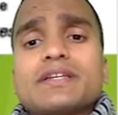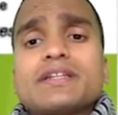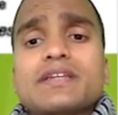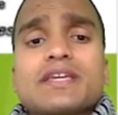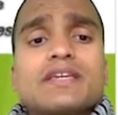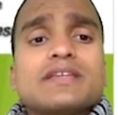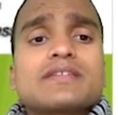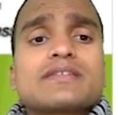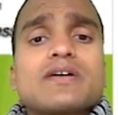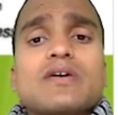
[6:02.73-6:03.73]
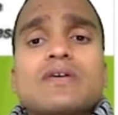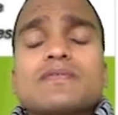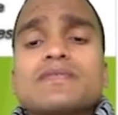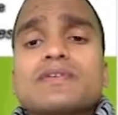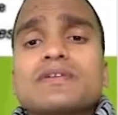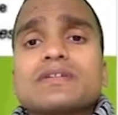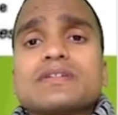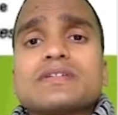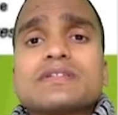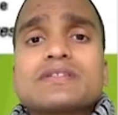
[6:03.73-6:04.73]
in case
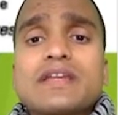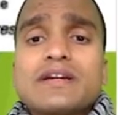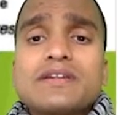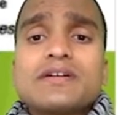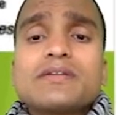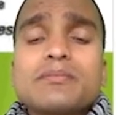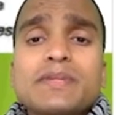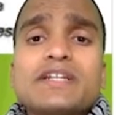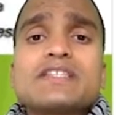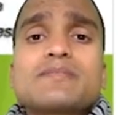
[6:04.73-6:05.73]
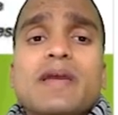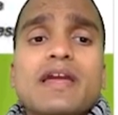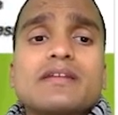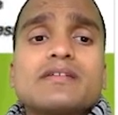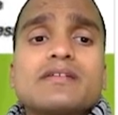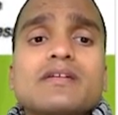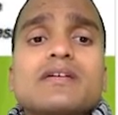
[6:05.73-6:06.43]
of center mid span,